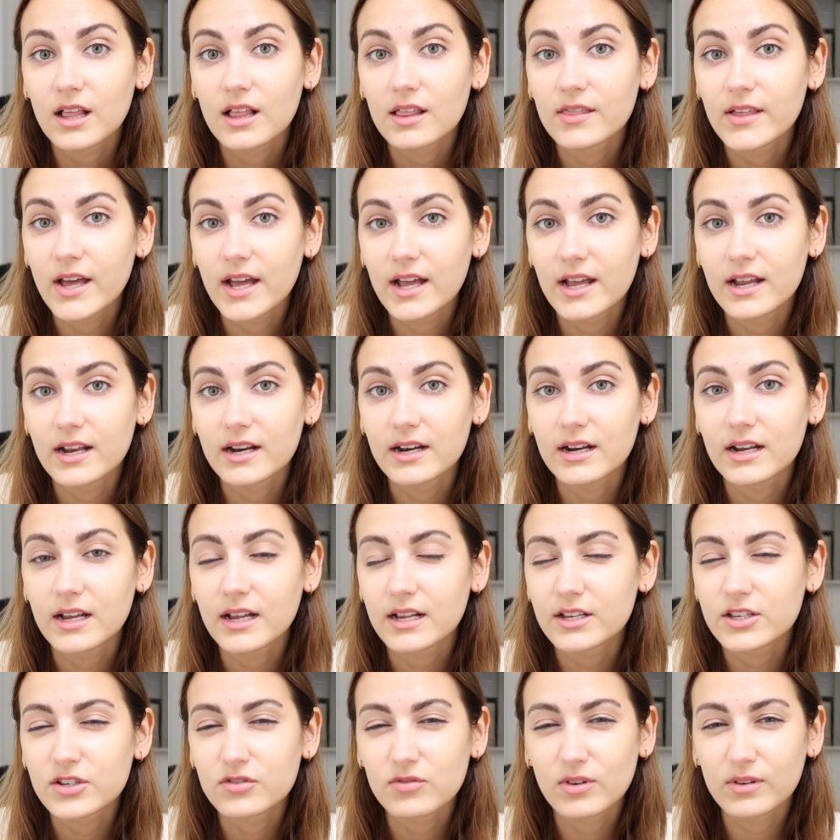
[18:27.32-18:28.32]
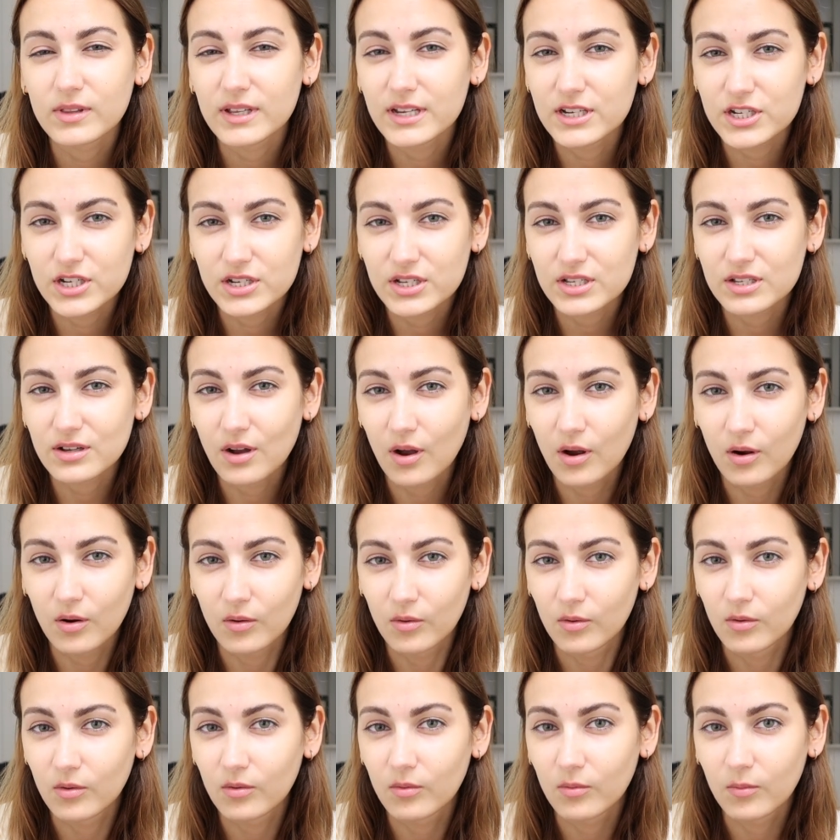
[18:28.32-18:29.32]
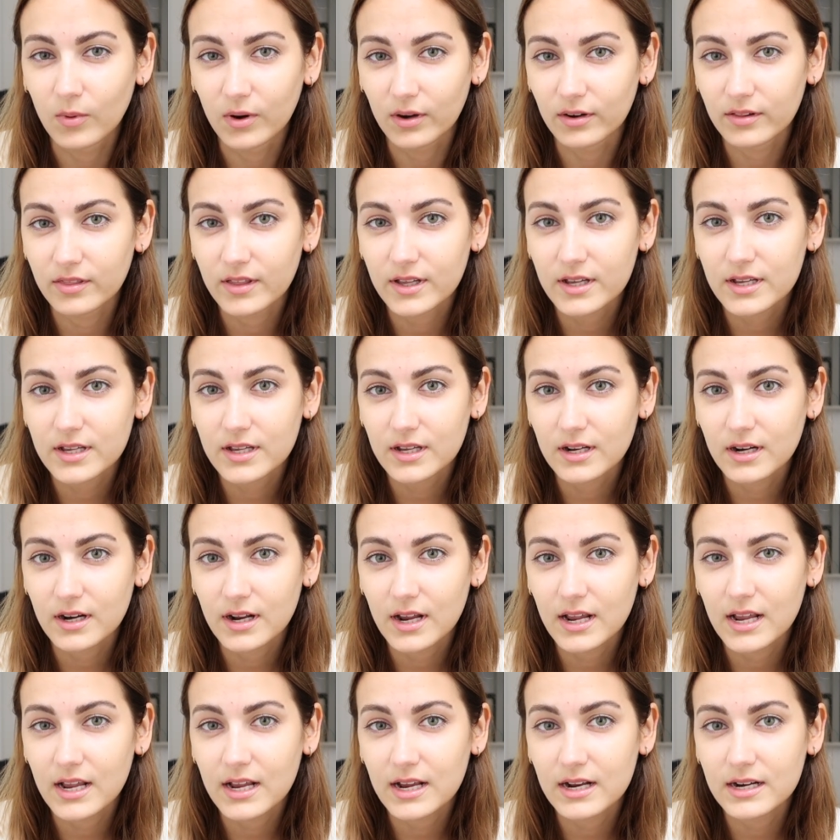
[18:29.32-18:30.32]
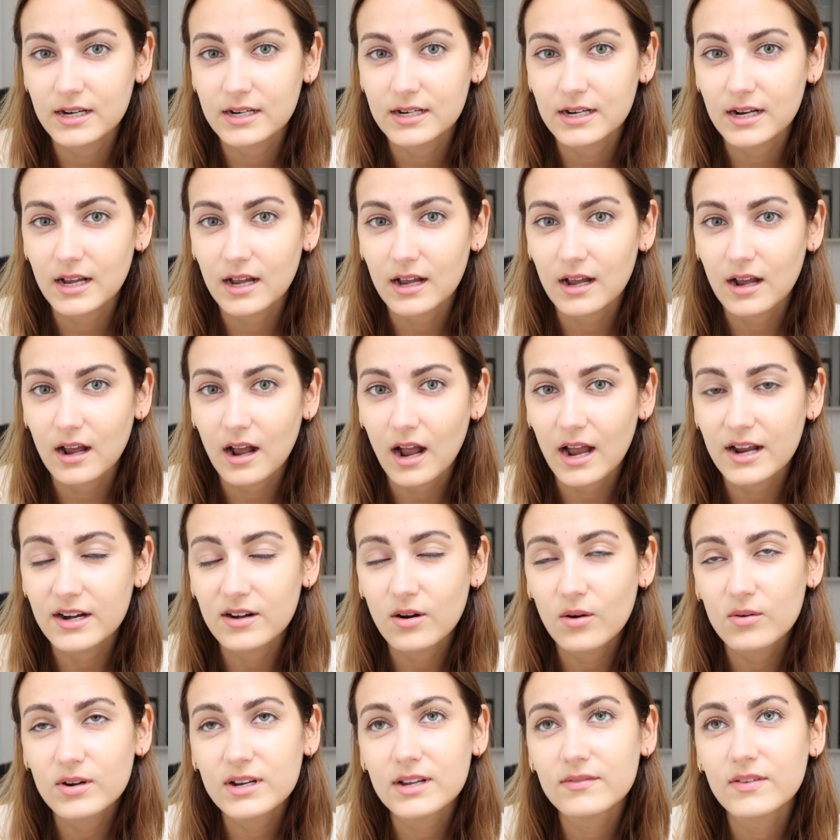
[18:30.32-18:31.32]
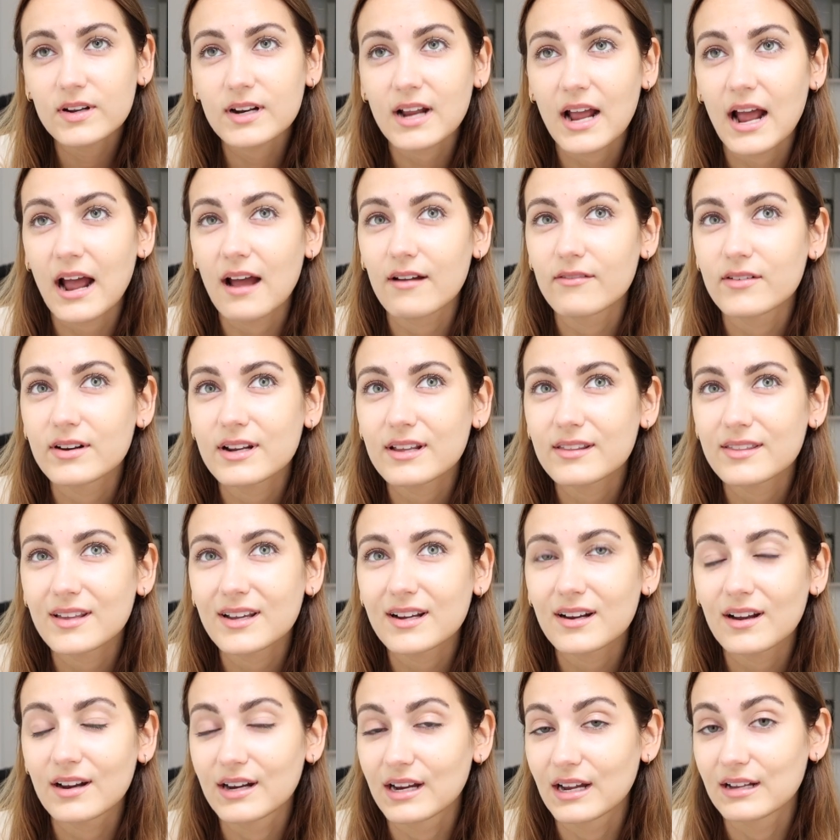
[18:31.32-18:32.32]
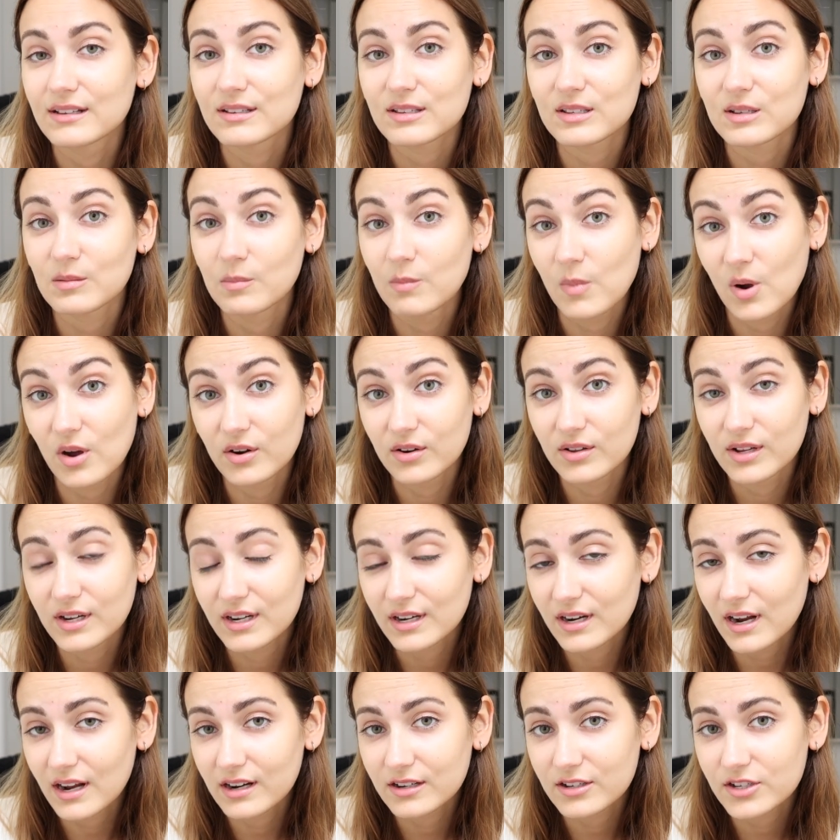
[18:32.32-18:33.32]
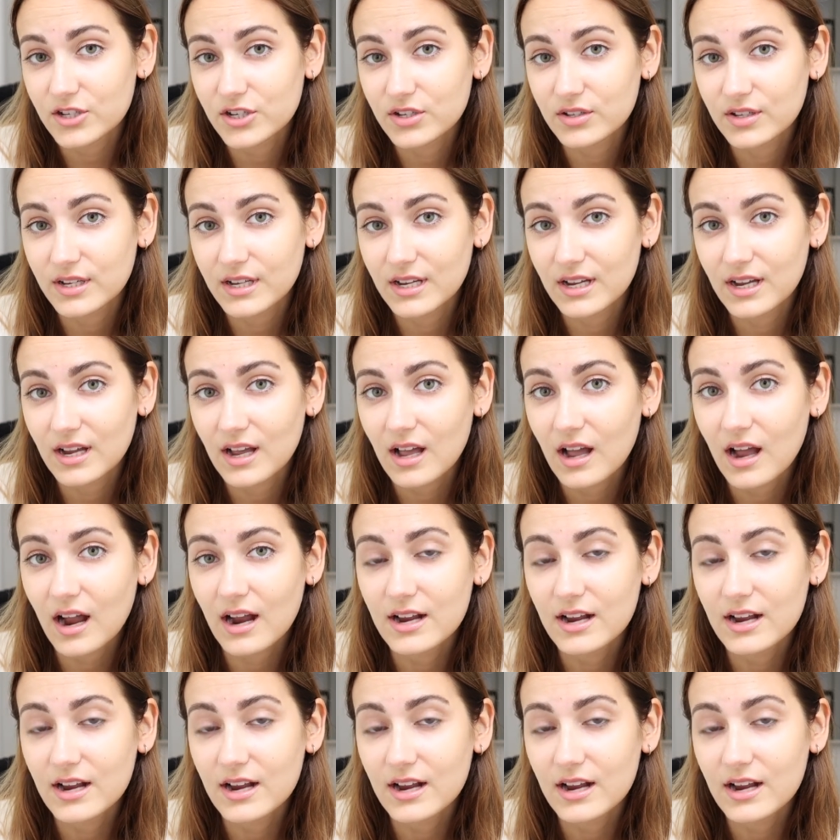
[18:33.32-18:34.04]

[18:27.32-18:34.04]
then it's really just not worth it. And I don't even have anything against modeling, actually.